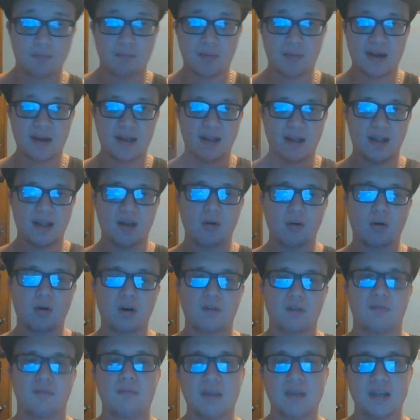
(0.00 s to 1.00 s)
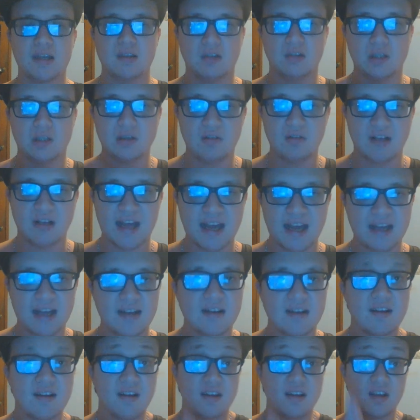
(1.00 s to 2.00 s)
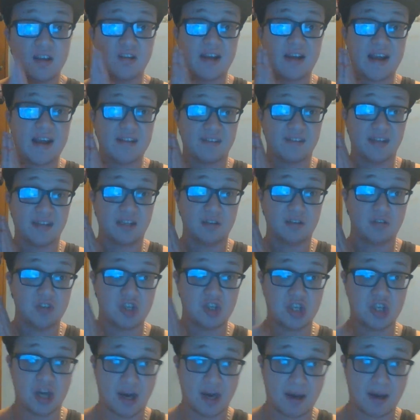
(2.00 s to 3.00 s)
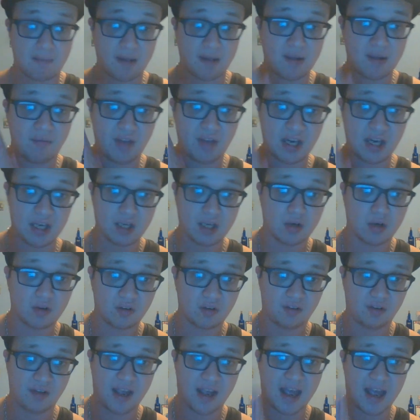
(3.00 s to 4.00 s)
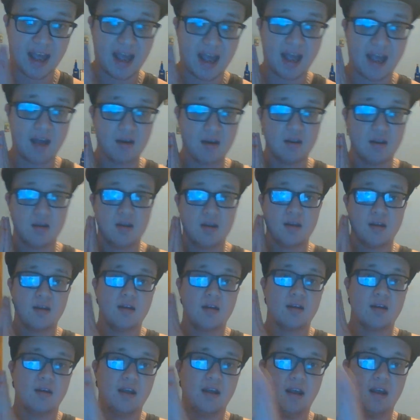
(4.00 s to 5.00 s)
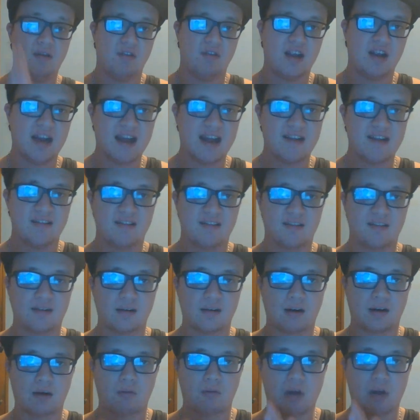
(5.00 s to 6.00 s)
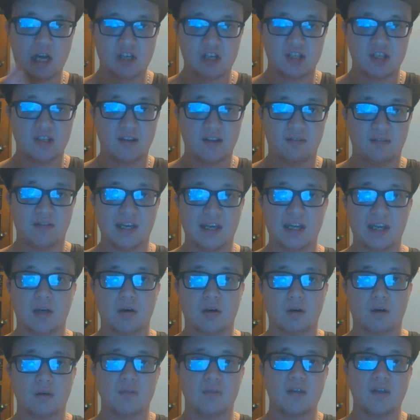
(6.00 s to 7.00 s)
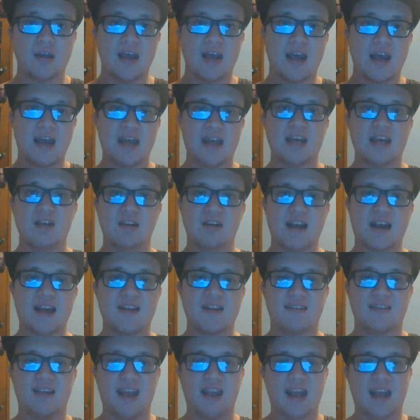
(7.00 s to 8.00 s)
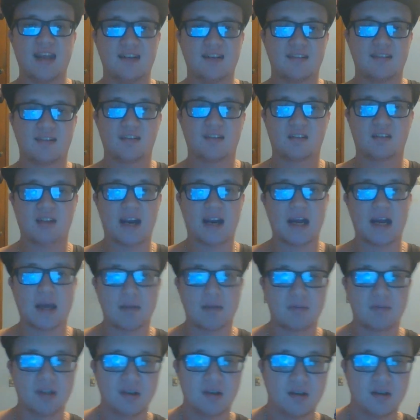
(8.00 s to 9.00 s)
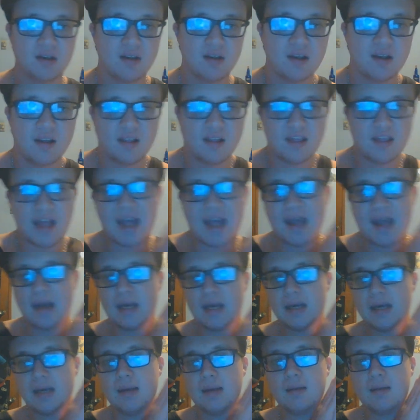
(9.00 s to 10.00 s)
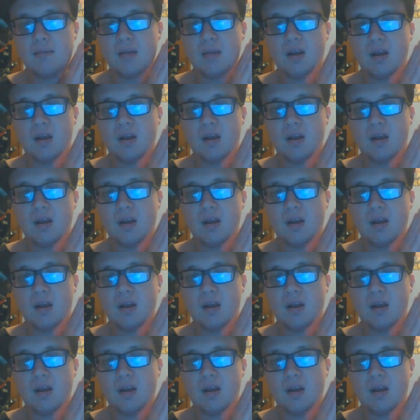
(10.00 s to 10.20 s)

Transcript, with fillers: but in order for me to do that you guys need to share my videos and if you guys are watching this video and you guys ain't subscribed then